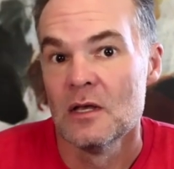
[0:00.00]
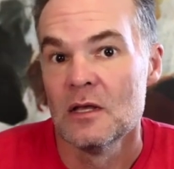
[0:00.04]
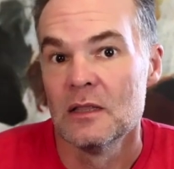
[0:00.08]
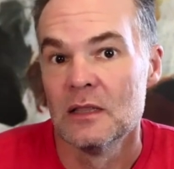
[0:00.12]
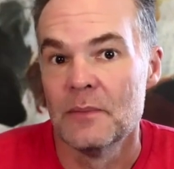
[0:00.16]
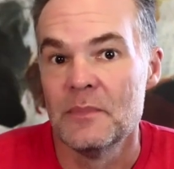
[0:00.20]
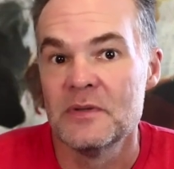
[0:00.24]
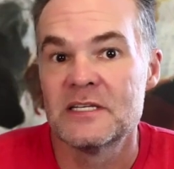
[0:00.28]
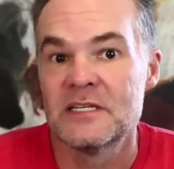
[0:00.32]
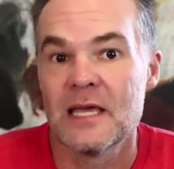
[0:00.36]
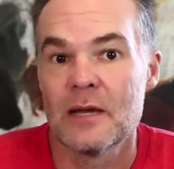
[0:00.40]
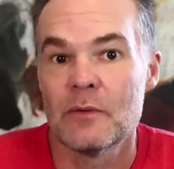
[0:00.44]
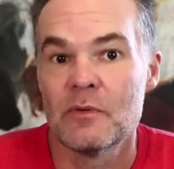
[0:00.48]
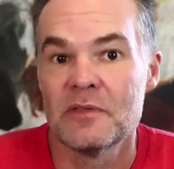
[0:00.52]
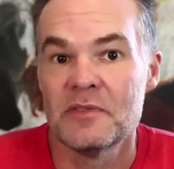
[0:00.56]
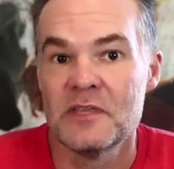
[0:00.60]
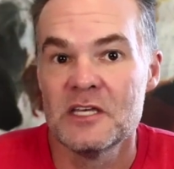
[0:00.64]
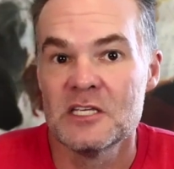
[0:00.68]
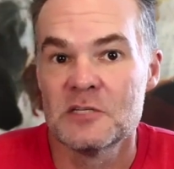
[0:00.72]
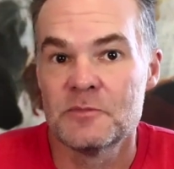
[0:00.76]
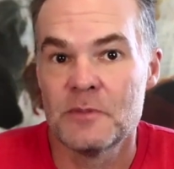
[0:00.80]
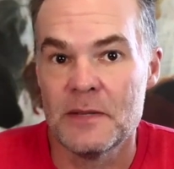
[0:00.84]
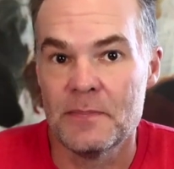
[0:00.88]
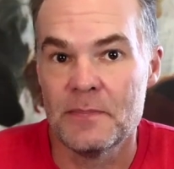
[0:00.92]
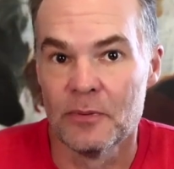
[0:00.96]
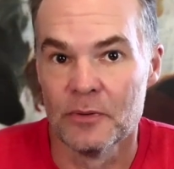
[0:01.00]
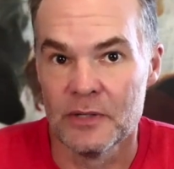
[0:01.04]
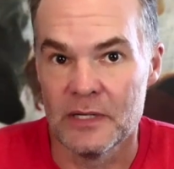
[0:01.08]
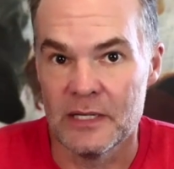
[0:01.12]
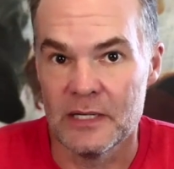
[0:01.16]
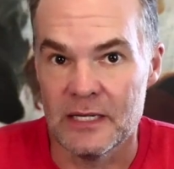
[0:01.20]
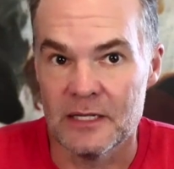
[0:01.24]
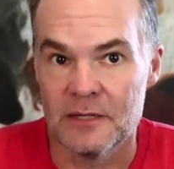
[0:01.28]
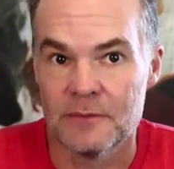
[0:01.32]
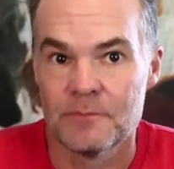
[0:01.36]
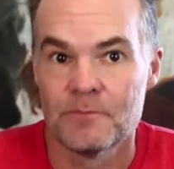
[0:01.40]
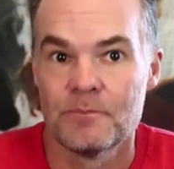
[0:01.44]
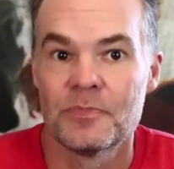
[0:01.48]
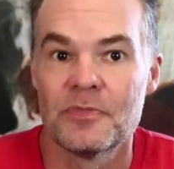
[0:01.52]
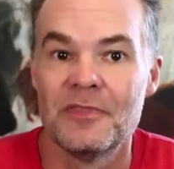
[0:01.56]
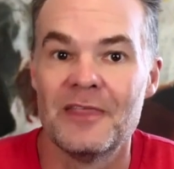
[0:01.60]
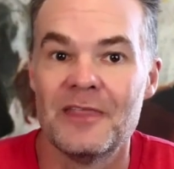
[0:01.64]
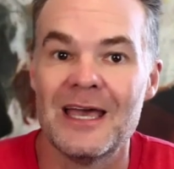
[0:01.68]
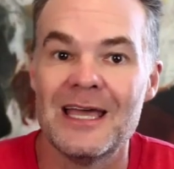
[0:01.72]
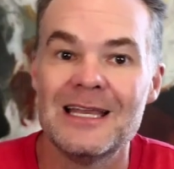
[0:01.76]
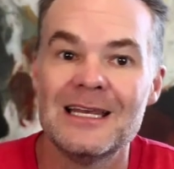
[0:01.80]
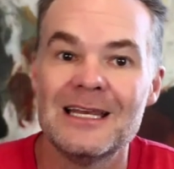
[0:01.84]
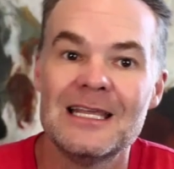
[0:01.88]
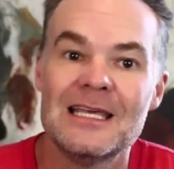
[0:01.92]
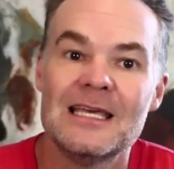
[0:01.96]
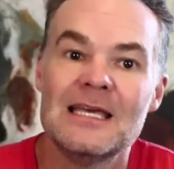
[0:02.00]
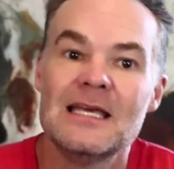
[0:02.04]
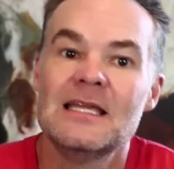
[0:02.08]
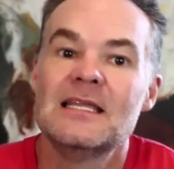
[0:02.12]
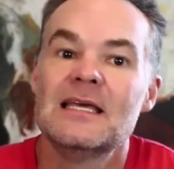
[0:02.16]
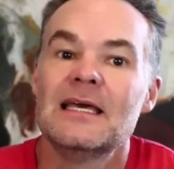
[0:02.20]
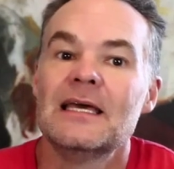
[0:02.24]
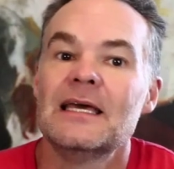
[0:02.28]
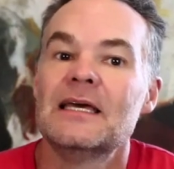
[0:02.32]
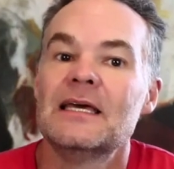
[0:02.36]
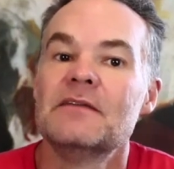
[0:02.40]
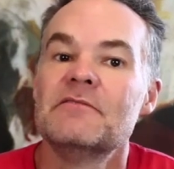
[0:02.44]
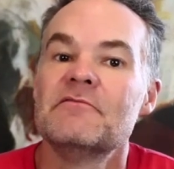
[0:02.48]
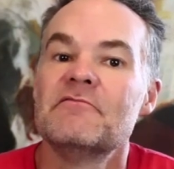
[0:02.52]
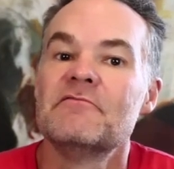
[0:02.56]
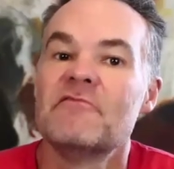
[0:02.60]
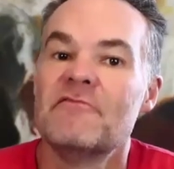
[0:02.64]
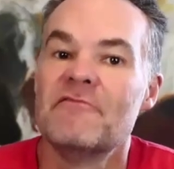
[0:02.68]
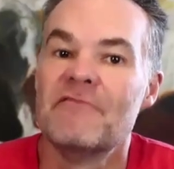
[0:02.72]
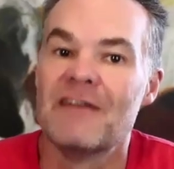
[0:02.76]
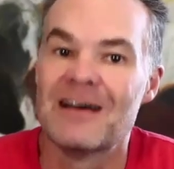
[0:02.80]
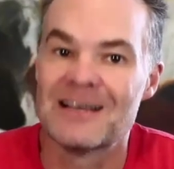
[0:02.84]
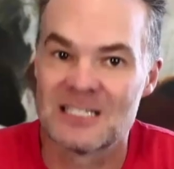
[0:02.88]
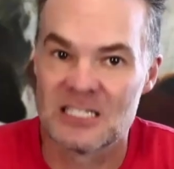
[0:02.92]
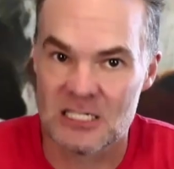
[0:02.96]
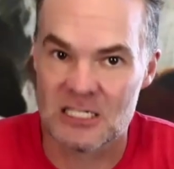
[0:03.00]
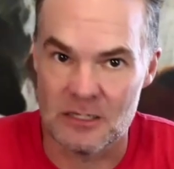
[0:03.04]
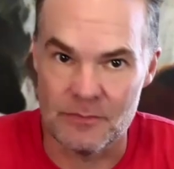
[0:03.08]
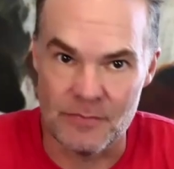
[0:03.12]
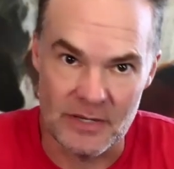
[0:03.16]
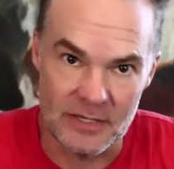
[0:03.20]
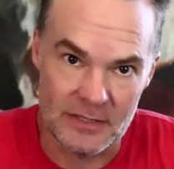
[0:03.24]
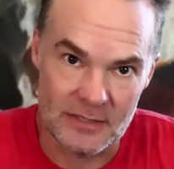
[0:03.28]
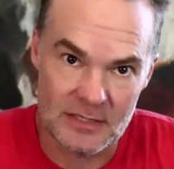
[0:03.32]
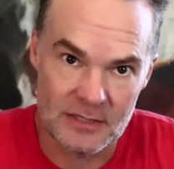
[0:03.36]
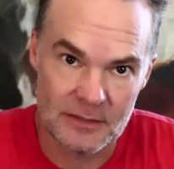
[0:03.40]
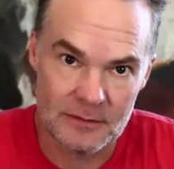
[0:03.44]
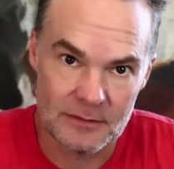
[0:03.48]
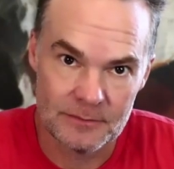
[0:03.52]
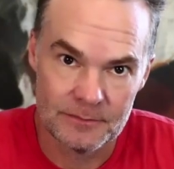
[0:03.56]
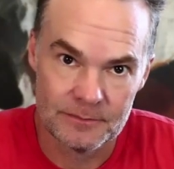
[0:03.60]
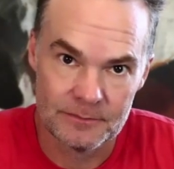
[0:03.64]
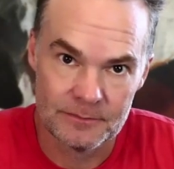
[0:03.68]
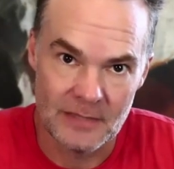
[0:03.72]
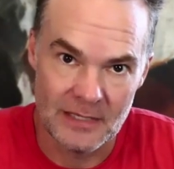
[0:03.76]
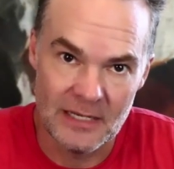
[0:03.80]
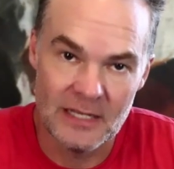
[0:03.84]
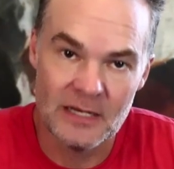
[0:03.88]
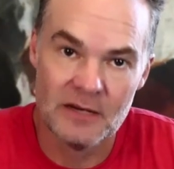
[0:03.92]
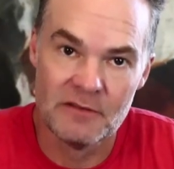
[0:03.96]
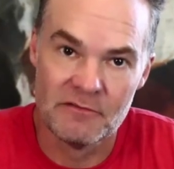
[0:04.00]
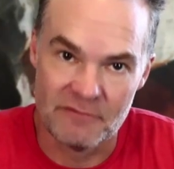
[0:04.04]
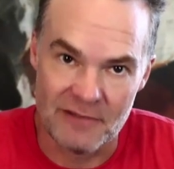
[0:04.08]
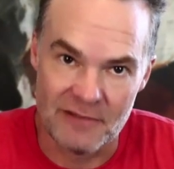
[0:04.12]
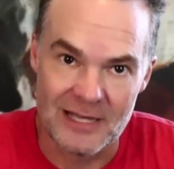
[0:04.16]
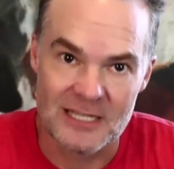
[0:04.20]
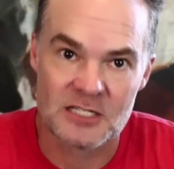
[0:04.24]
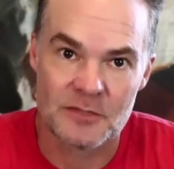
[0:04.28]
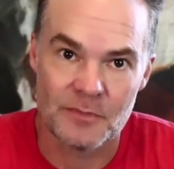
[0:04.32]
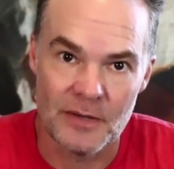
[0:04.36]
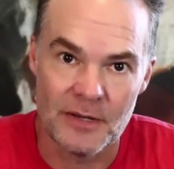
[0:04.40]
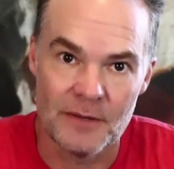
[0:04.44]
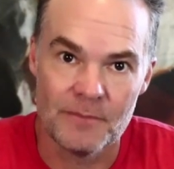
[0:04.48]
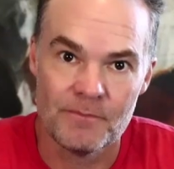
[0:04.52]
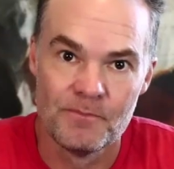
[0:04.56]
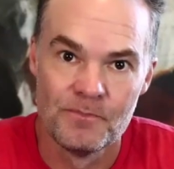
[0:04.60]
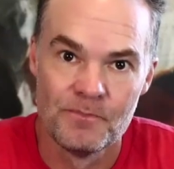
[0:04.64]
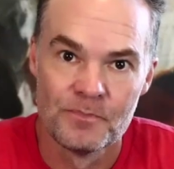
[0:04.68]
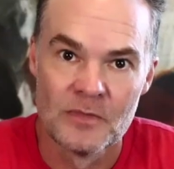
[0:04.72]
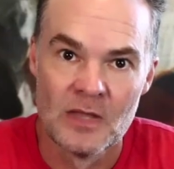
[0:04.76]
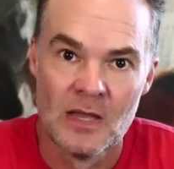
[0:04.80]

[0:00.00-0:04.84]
let me tell you what these people need. They need investment. They need investment.